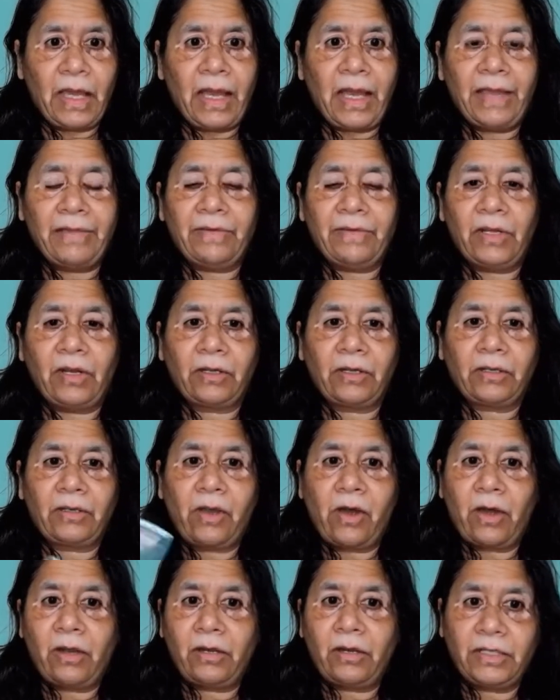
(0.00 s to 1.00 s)
I will not
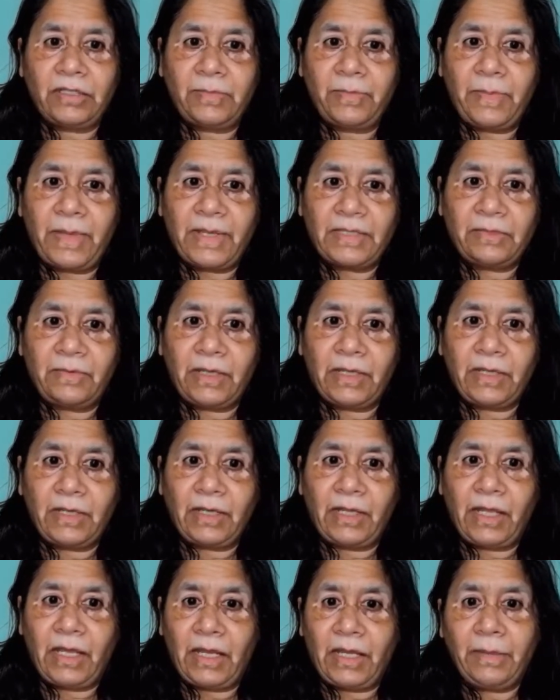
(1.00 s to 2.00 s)
call on
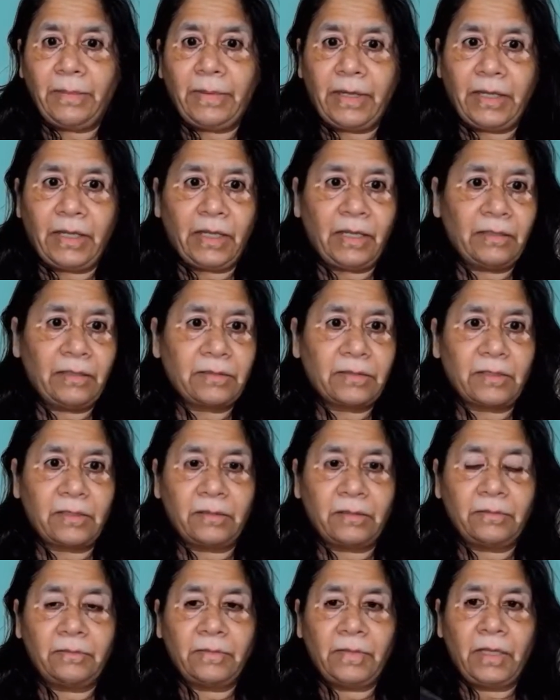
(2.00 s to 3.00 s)
specifically anybody.
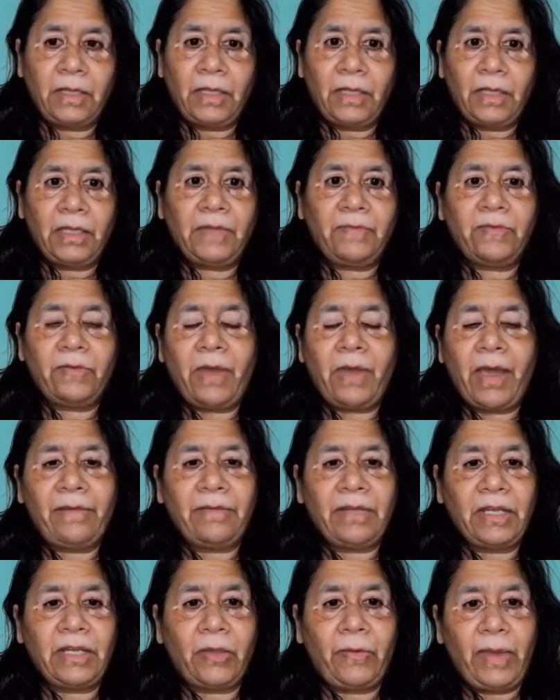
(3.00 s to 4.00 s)
So if you have
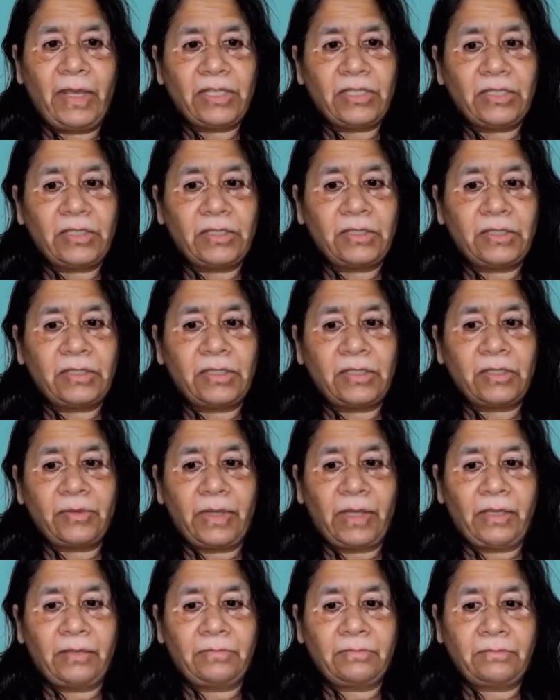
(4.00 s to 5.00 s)
any questions, you
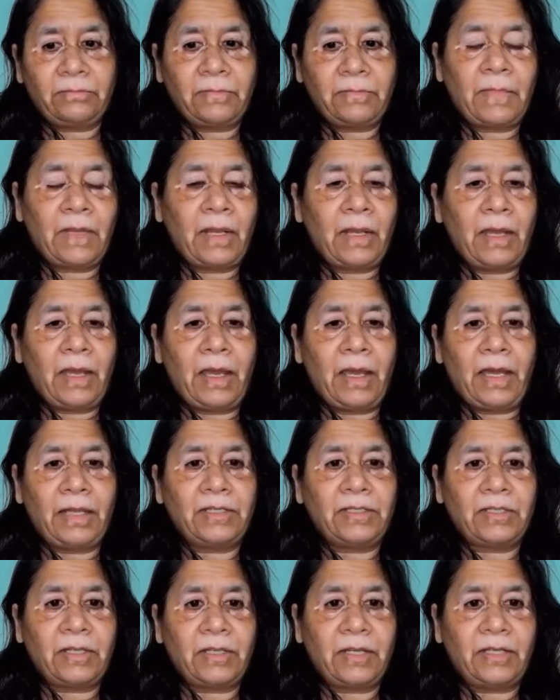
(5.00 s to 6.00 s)
can
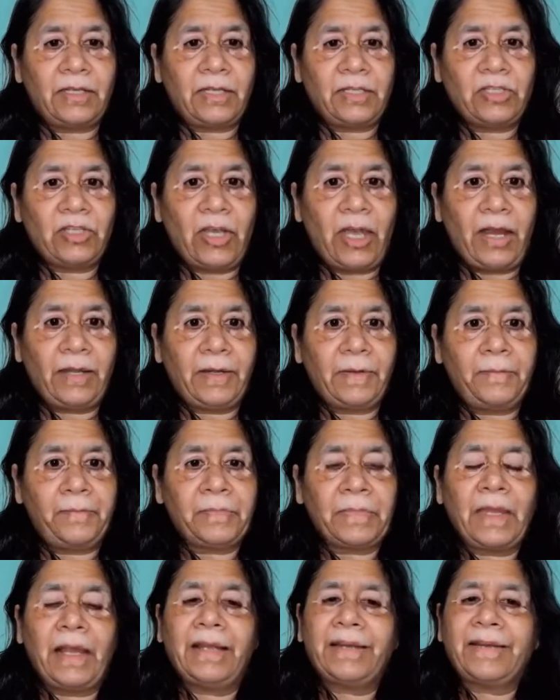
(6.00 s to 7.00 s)
answer in the chat.
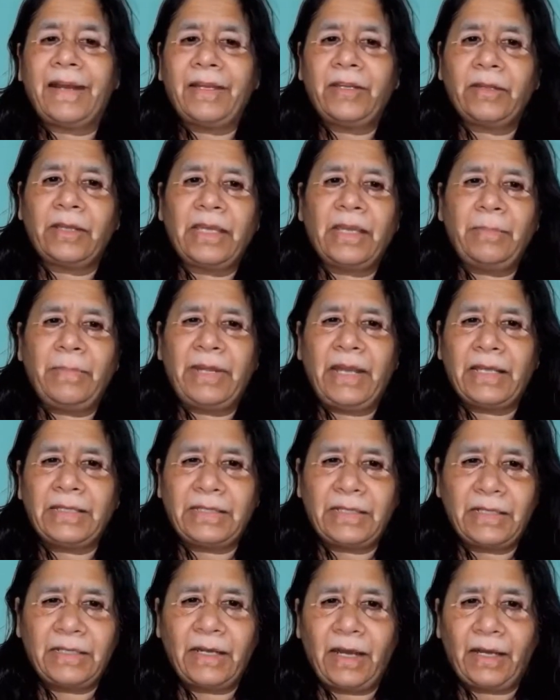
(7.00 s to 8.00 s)
I'll try to keep it as
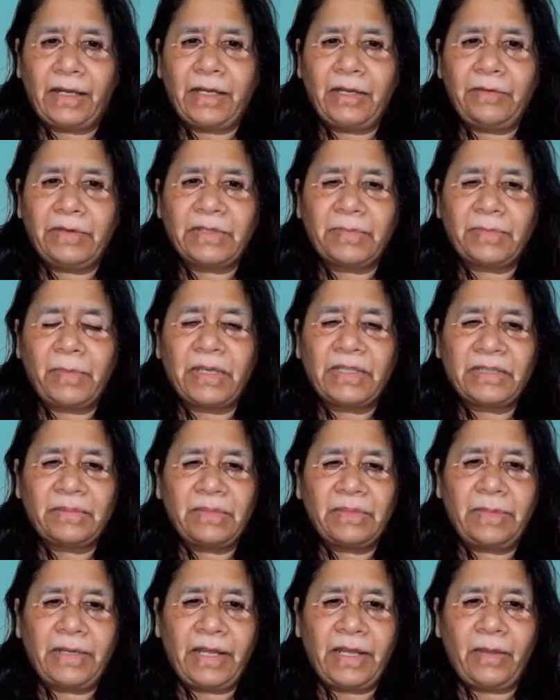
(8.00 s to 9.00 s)
interactive as
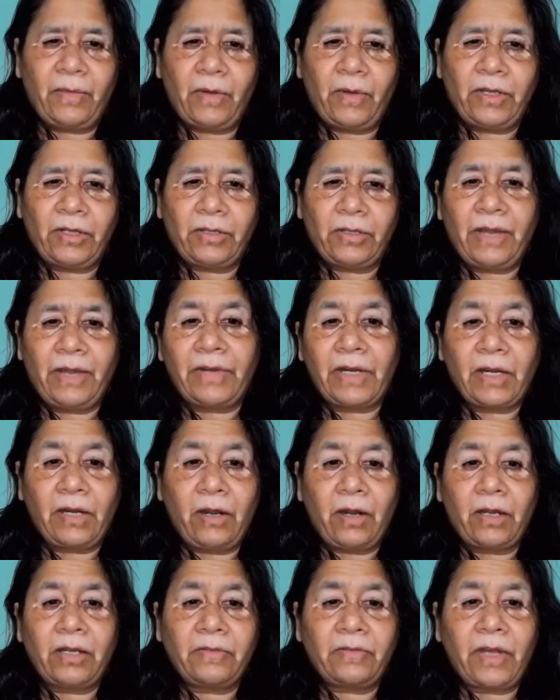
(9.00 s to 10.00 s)
possible, but I want to cover a
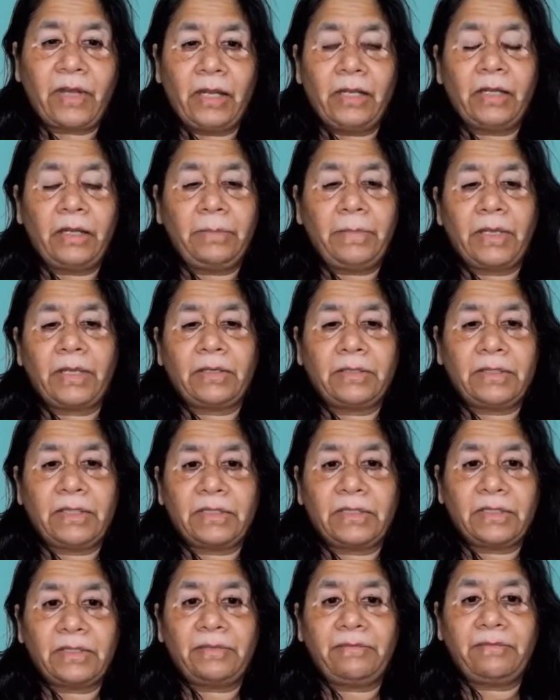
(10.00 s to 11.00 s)
lot of content because
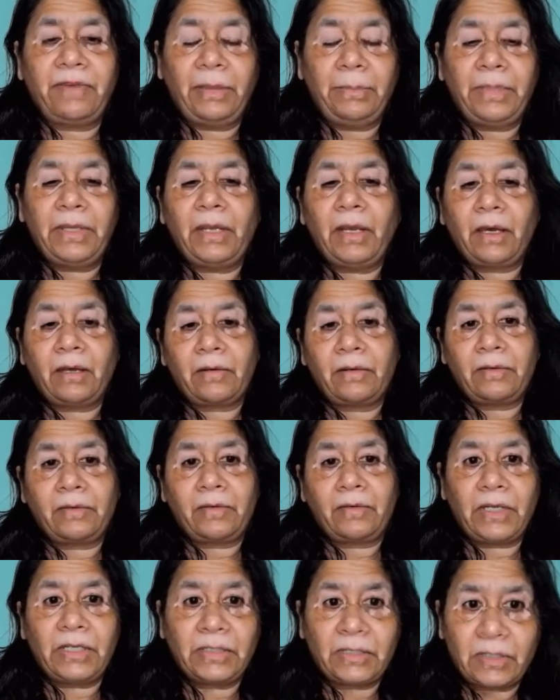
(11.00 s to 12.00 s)
this is a webinar on
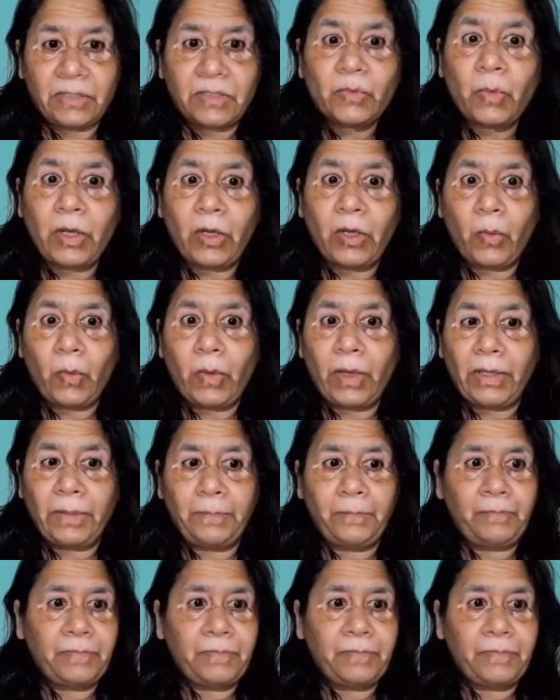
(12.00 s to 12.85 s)
Research 101.